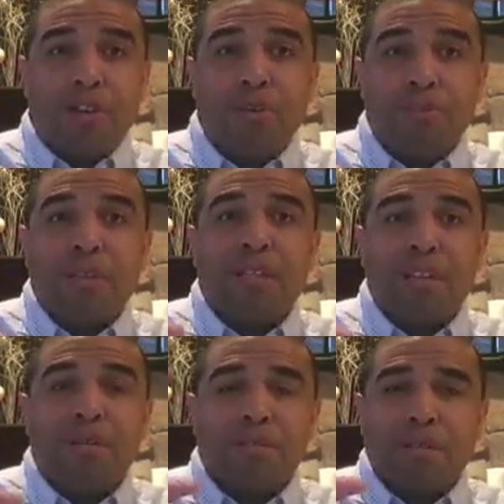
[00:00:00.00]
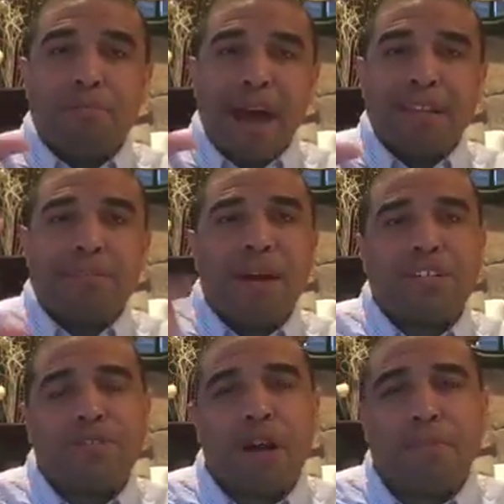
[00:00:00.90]
ability to maximize
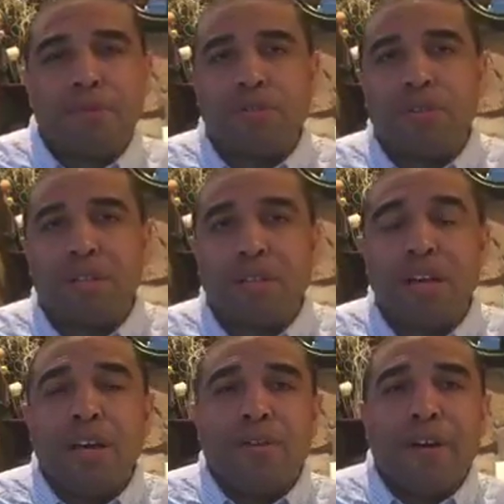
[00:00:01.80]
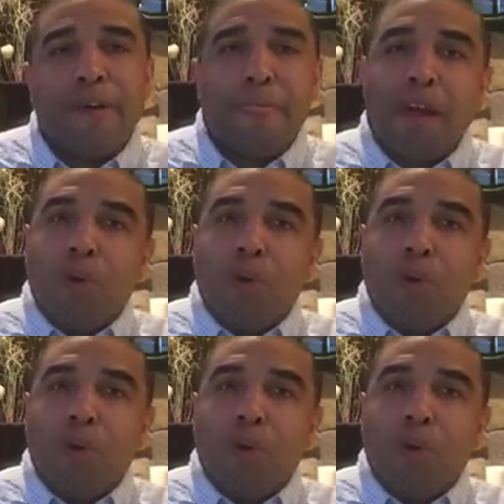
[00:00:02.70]
your opportunities, right?